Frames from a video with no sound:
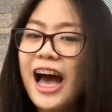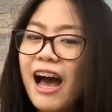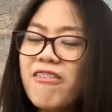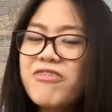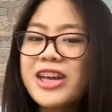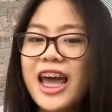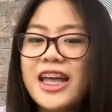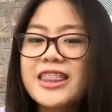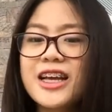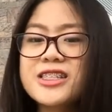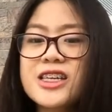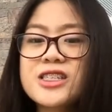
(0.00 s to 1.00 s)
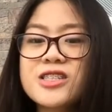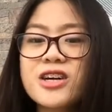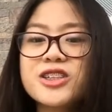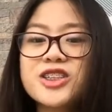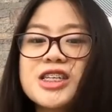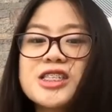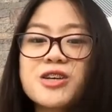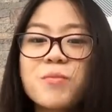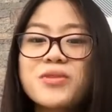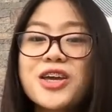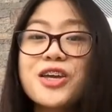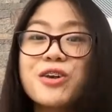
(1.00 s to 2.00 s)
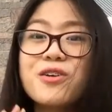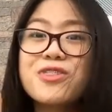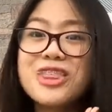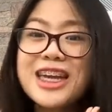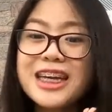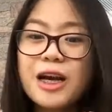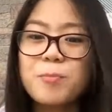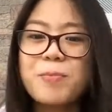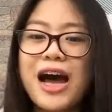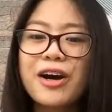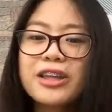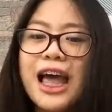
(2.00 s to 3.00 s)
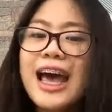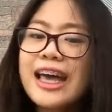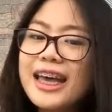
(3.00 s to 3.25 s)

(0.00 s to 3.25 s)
Having ethics is not just something you think about,